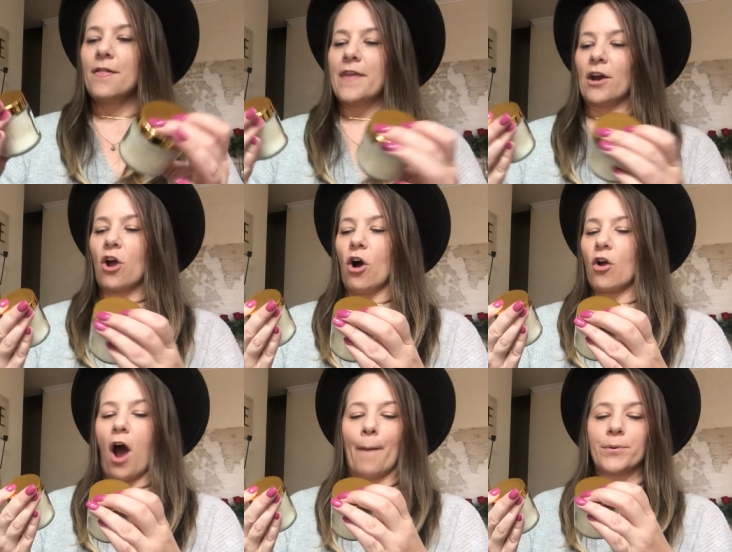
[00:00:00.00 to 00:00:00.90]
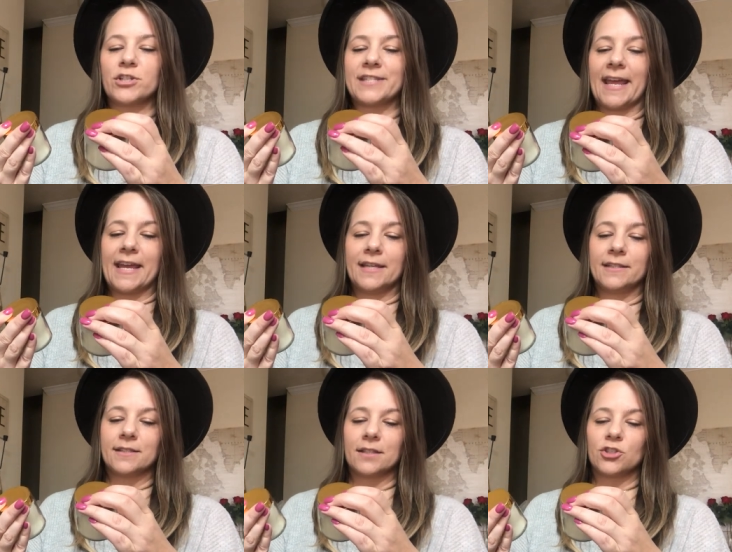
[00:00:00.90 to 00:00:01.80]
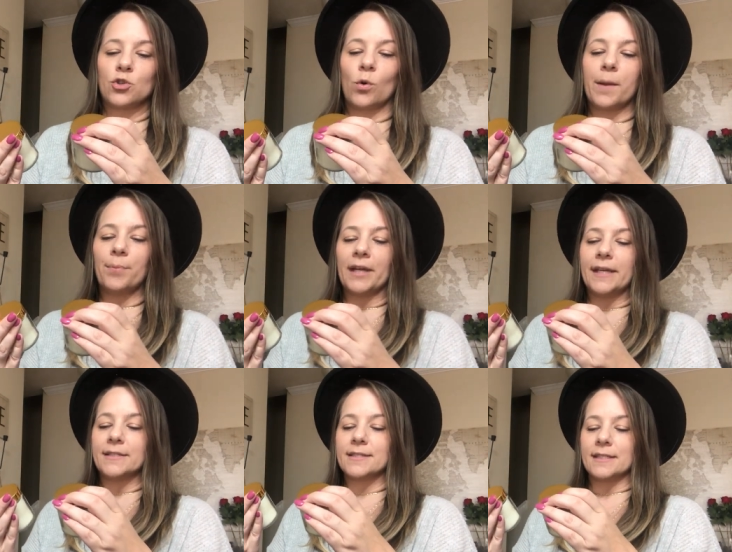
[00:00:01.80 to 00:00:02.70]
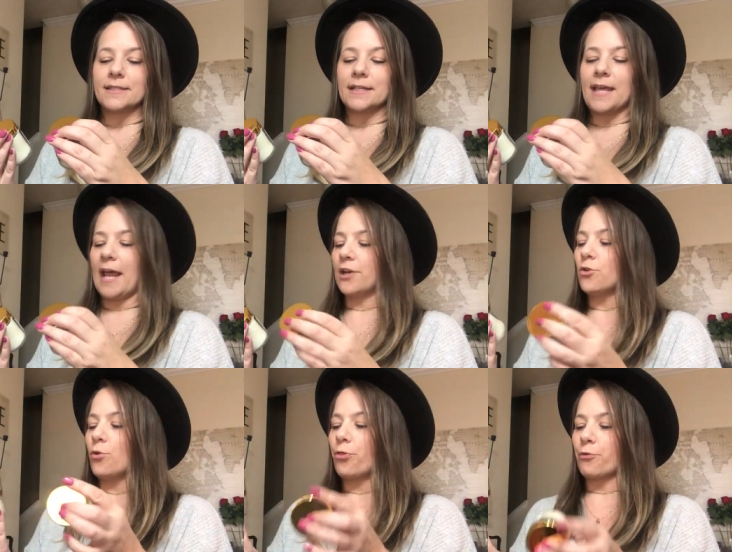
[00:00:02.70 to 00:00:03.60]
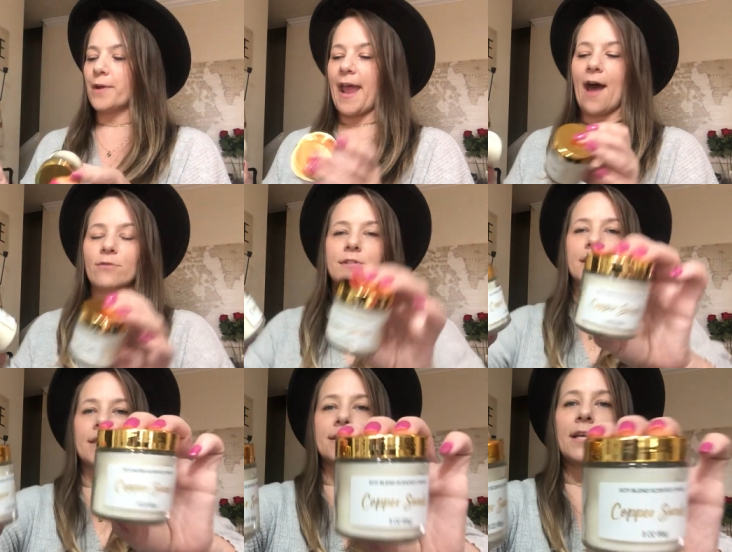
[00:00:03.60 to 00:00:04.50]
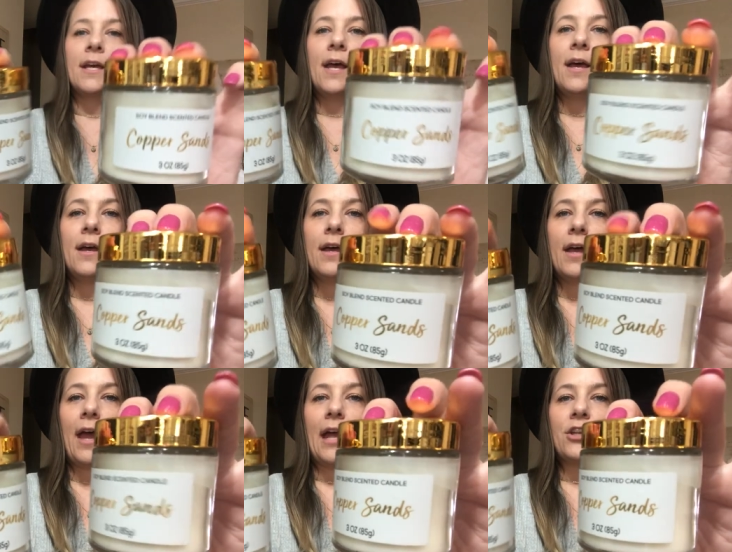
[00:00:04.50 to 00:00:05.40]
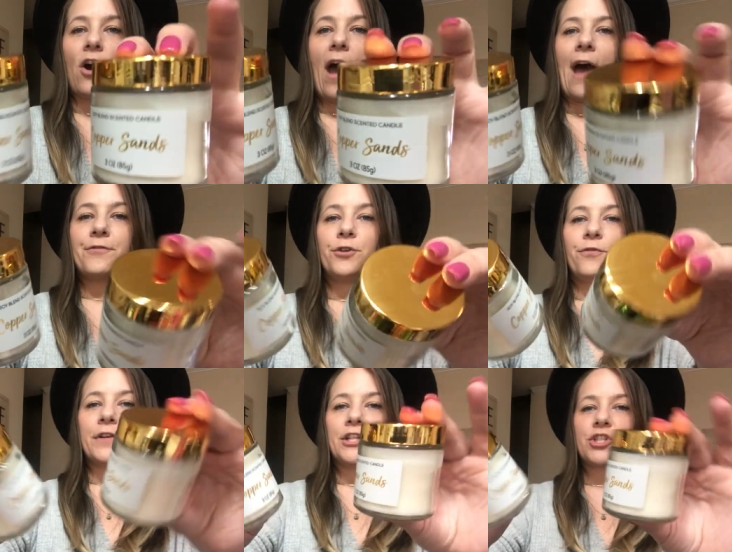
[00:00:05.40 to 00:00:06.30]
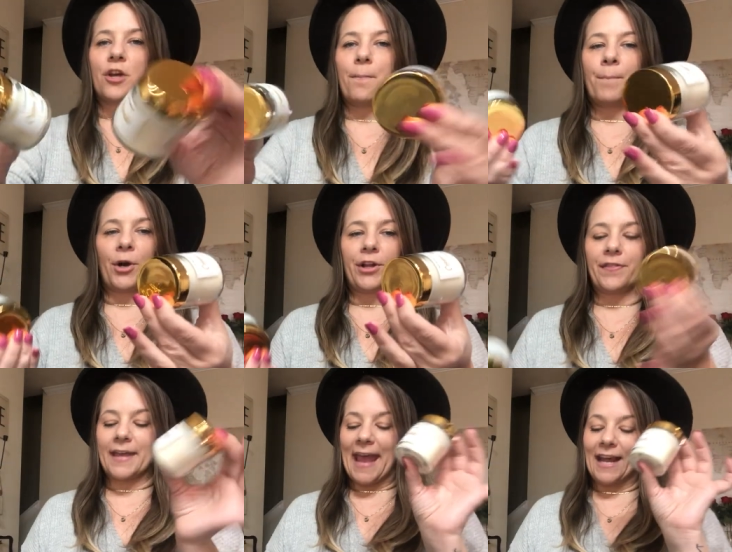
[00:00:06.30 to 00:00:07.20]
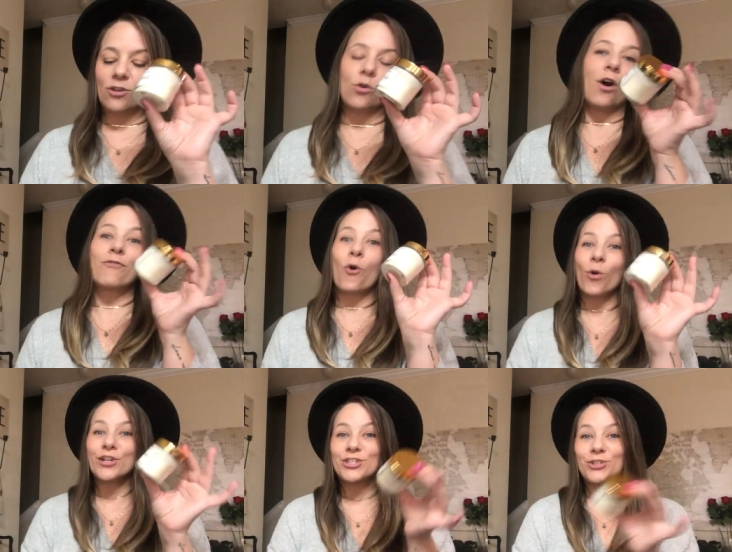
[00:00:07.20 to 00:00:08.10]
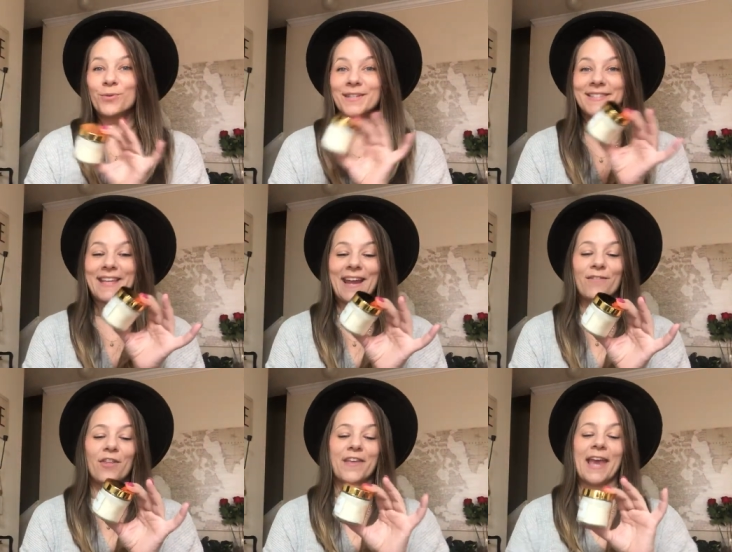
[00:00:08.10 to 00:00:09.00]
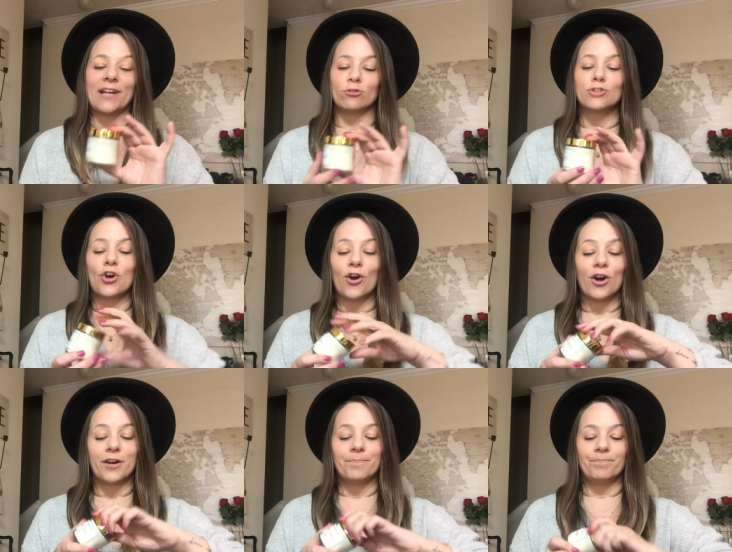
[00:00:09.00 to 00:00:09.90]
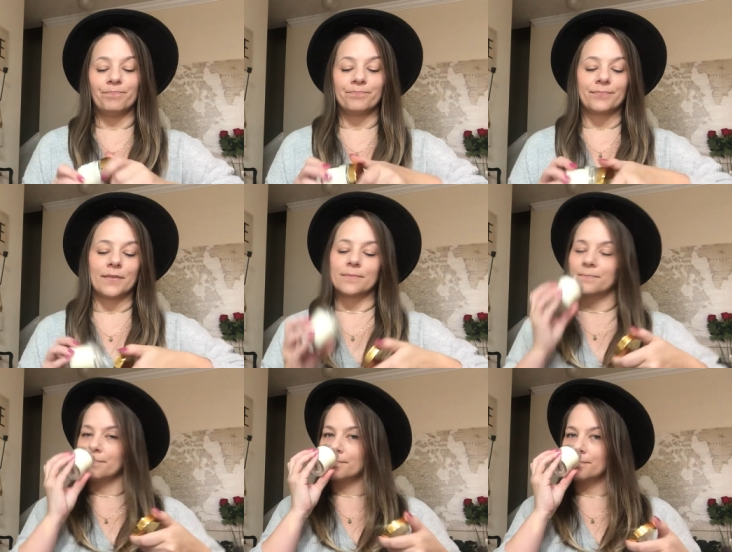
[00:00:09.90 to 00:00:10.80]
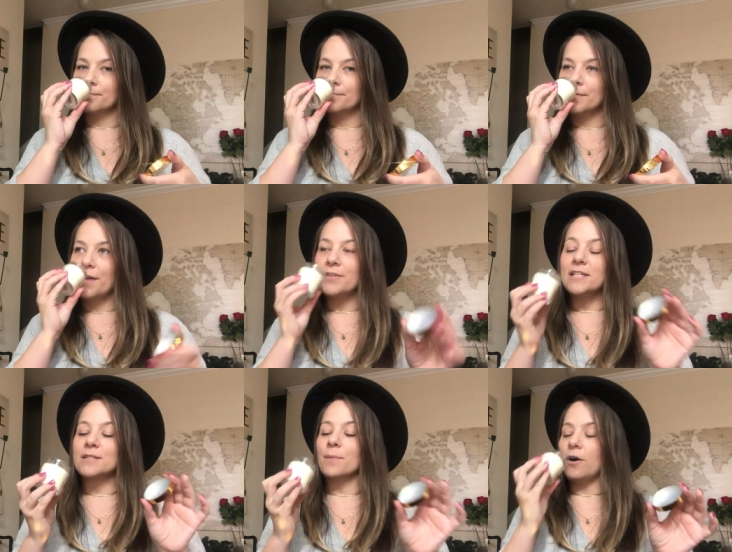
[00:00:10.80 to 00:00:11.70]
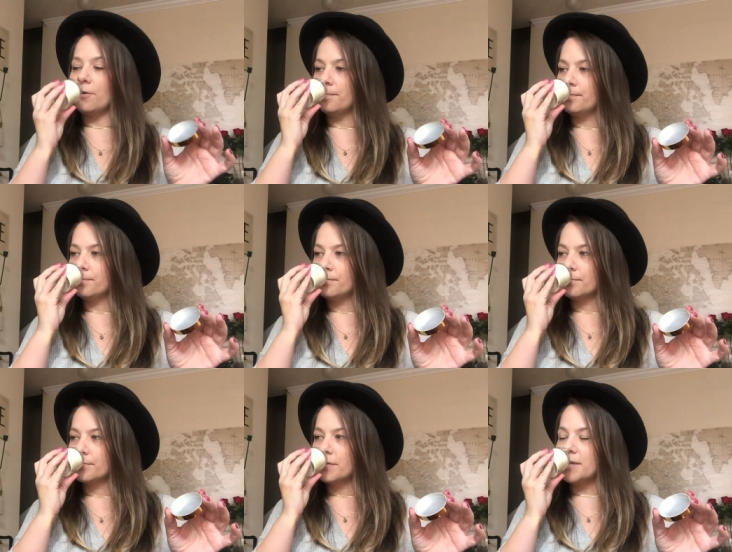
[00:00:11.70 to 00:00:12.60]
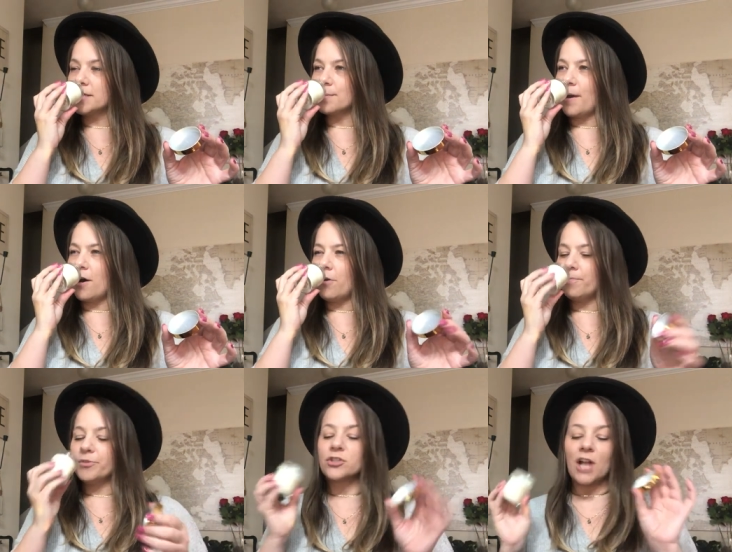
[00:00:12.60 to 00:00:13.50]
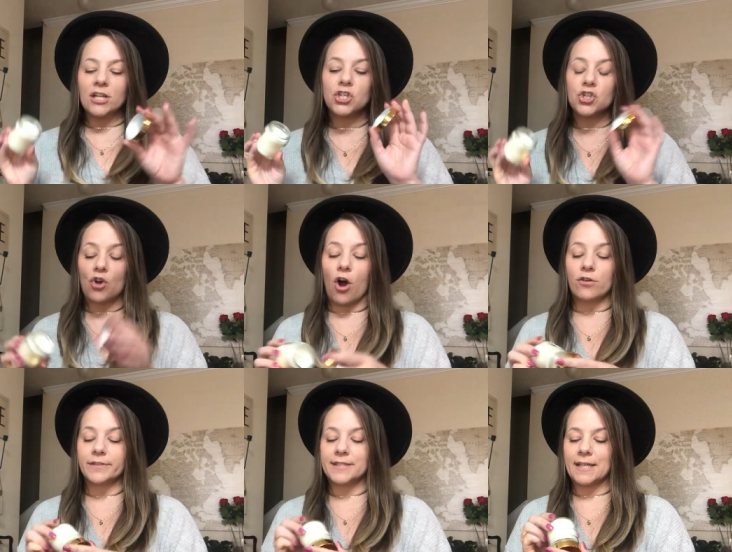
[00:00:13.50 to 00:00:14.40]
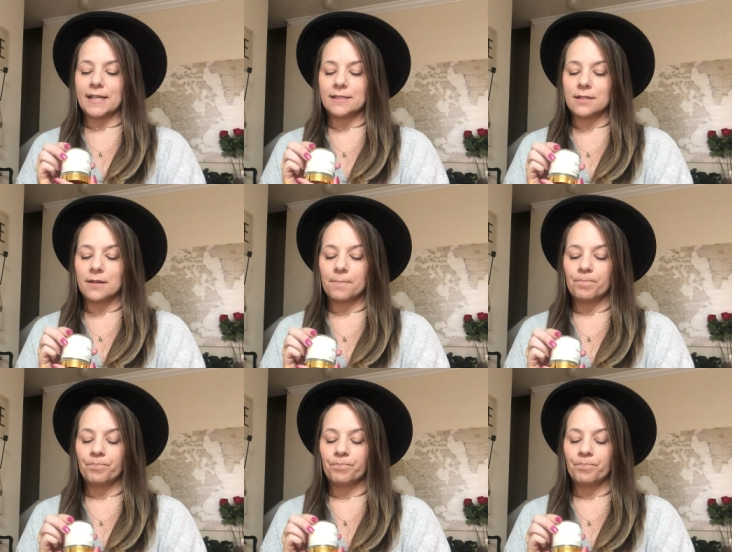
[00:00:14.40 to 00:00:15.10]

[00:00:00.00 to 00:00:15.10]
They are called Copper Sands Soy Blend Scented Candle, three ounces. And y'all, after you finish burning the candle, of course you can save the candle jar. These smell, these smell, there's not a strong scent.